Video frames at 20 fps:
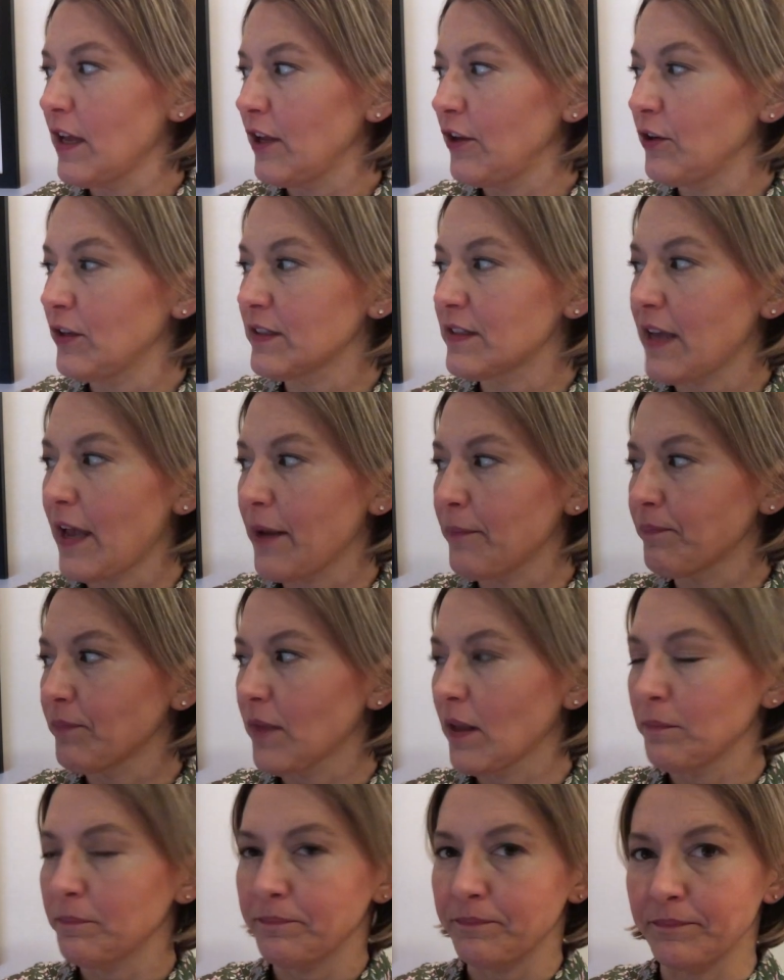You could say,
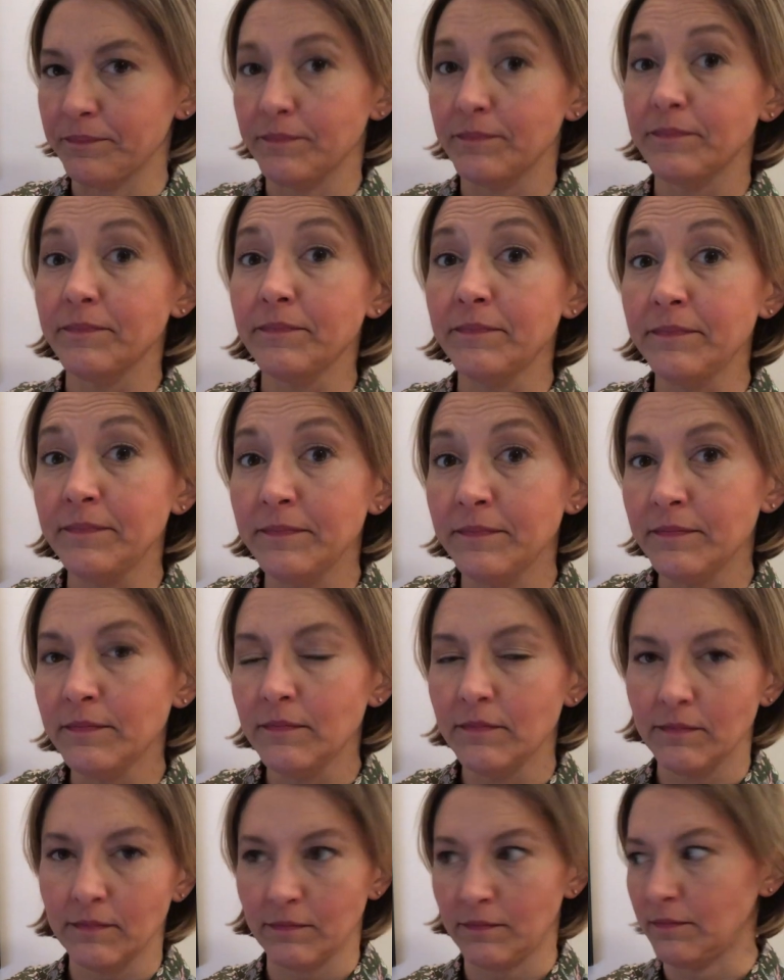hmm, hmm,
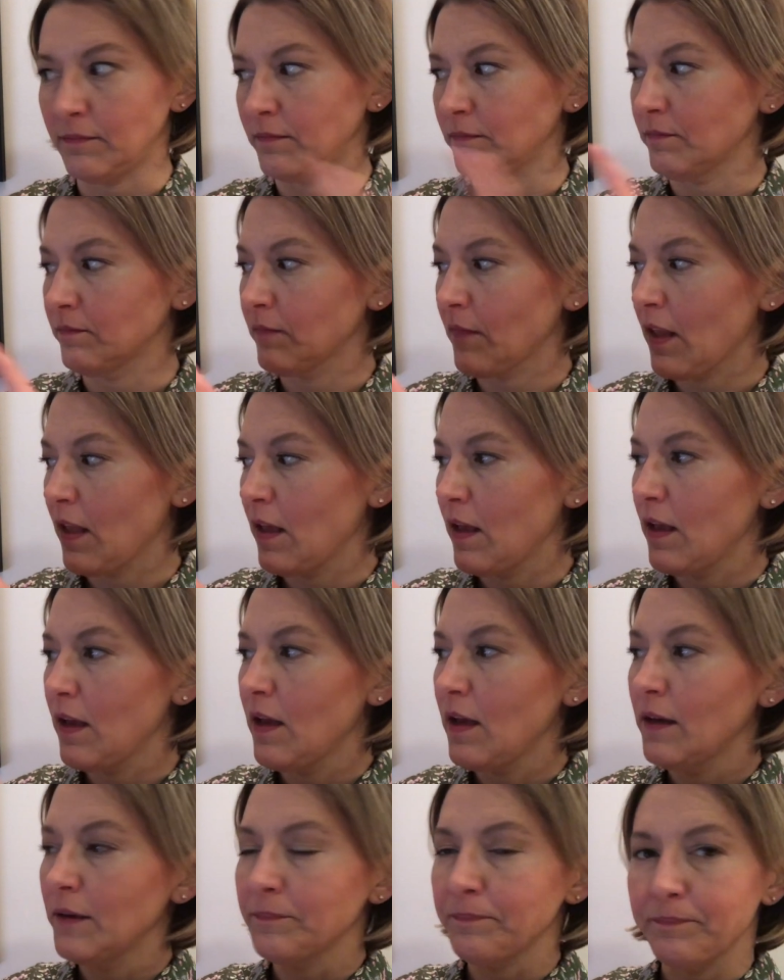hmm,
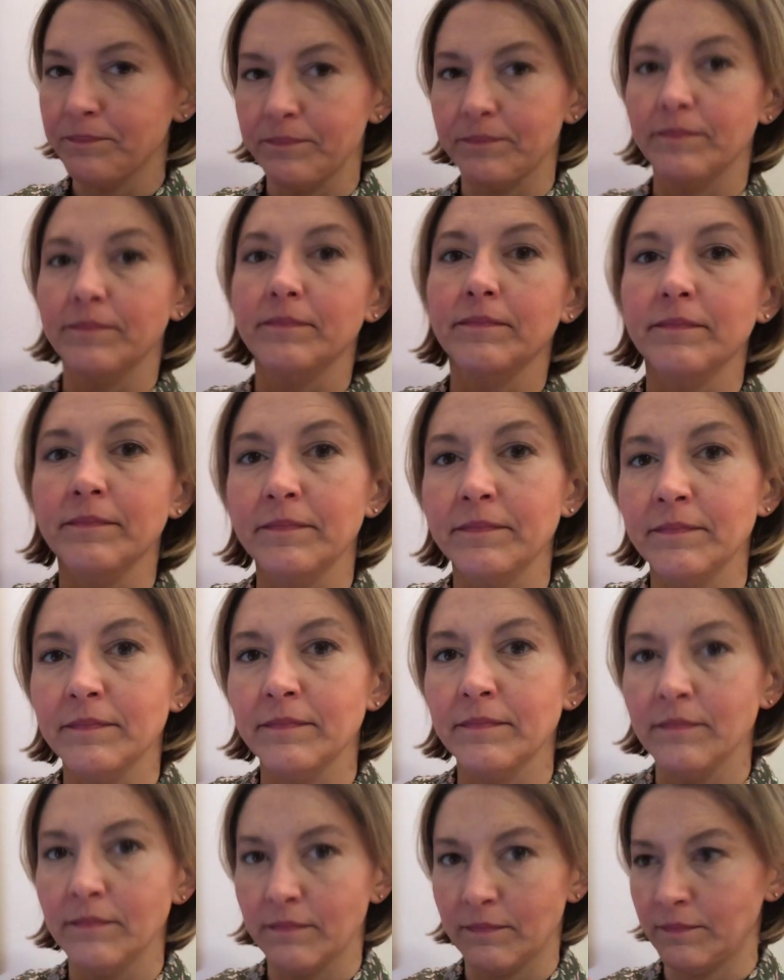hmm,
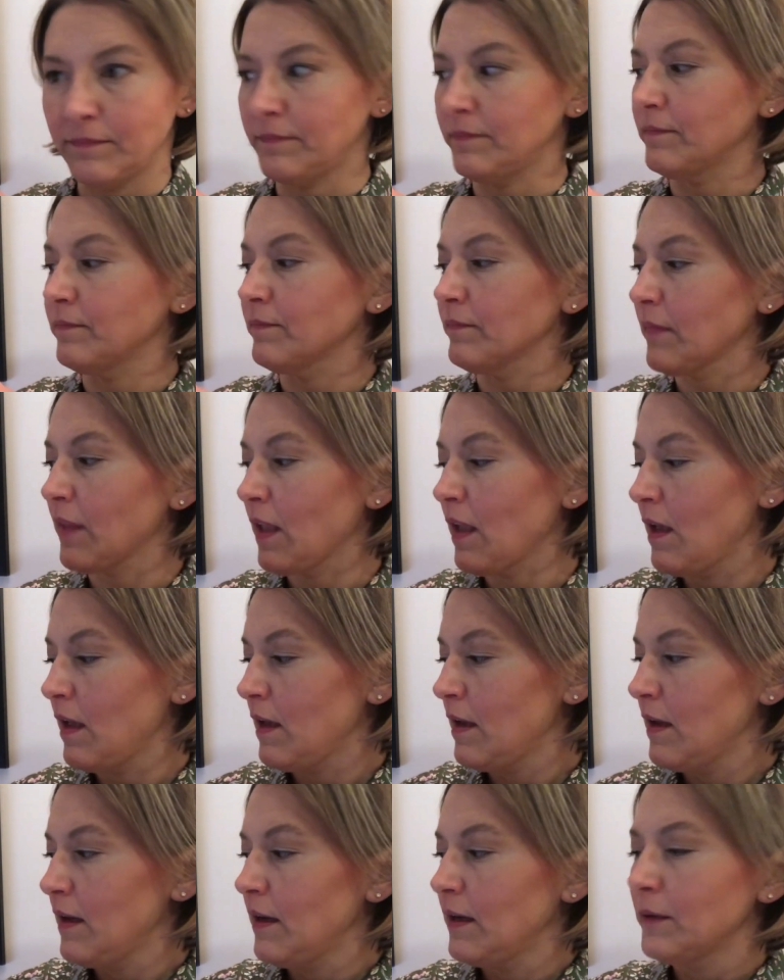hmm, hmm,
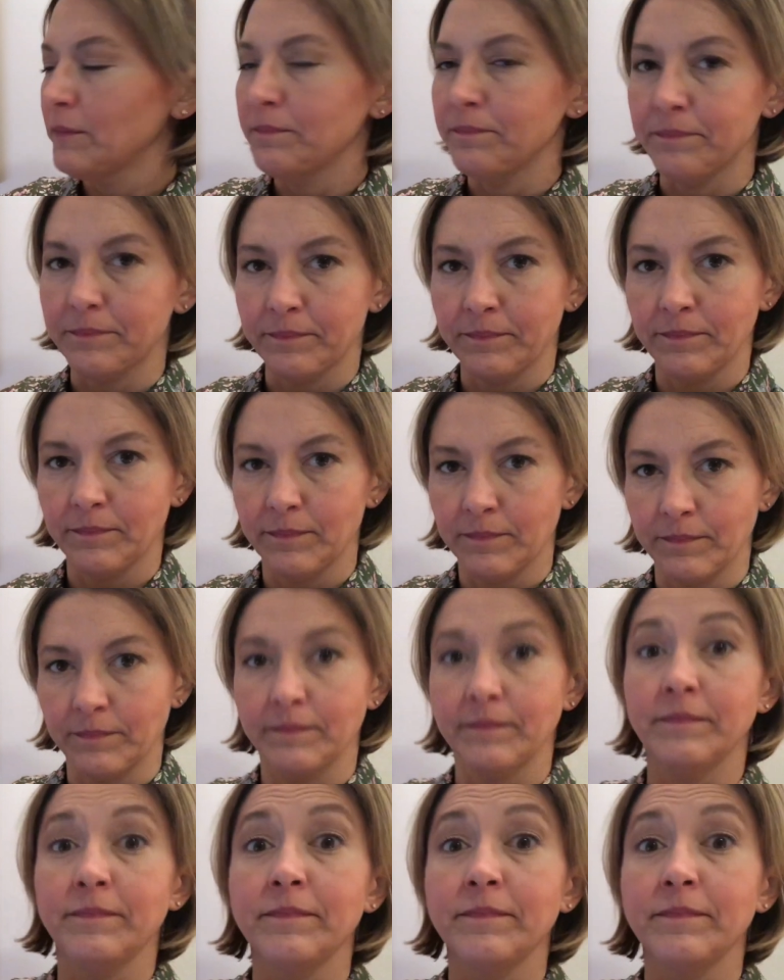hmm, hmm, hmm,